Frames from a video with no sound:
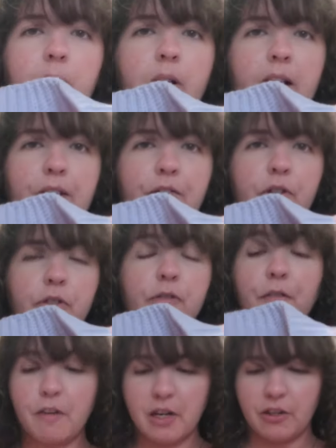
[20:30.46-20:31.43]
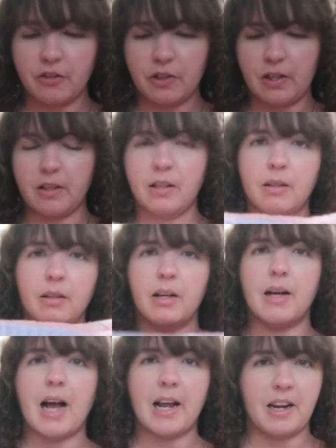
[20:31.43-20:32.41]
but I just finished it,
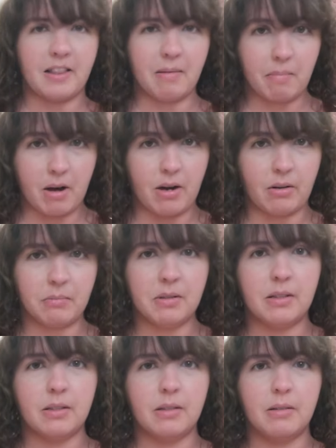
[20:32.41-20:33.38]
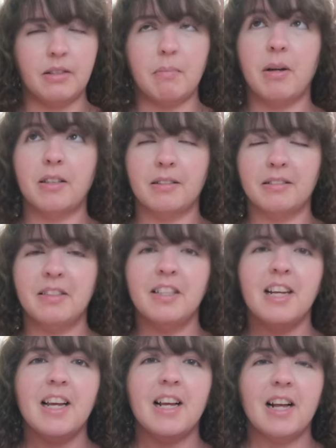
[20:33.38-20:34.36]
adding the buttons
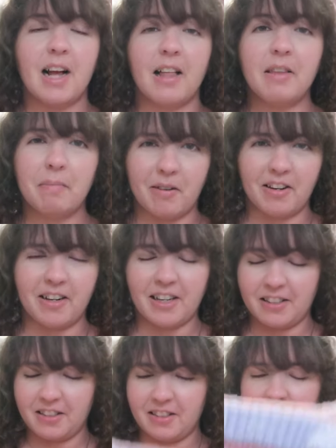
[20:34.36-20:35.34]
and the pockets.